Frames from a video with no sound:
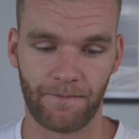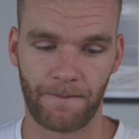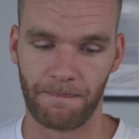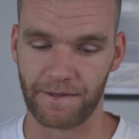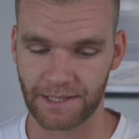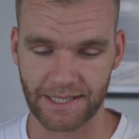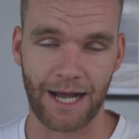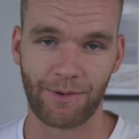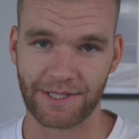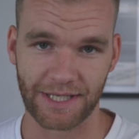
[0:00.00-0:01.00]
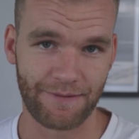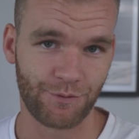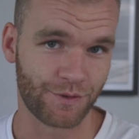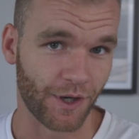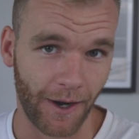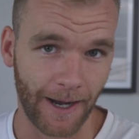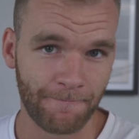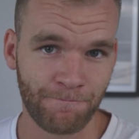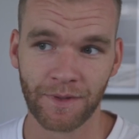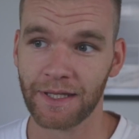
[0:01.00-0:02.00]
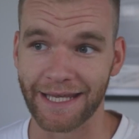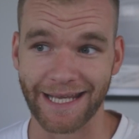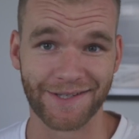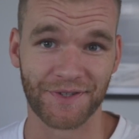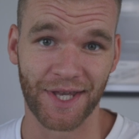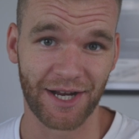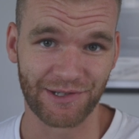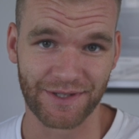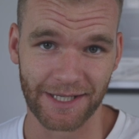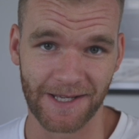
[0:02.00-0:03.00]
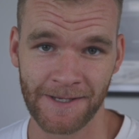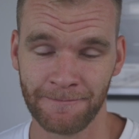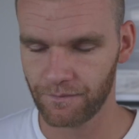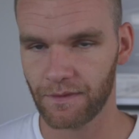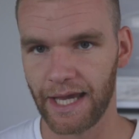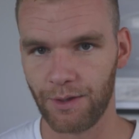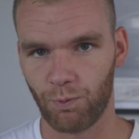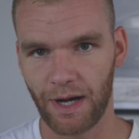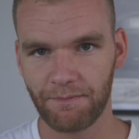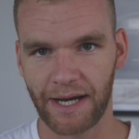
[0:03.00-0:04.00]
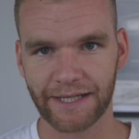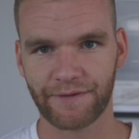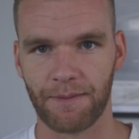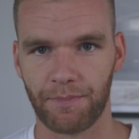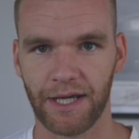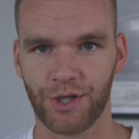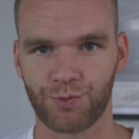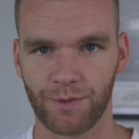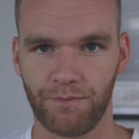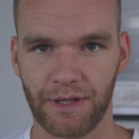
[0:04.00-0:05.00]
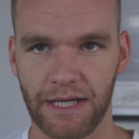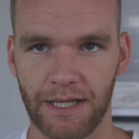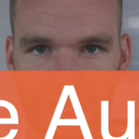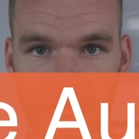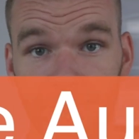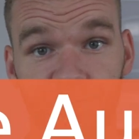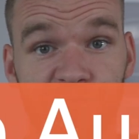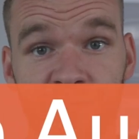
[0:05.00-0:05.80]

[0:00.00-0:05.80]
This is how we save you time. Here's the guarantee. And one part of that pitch would be a free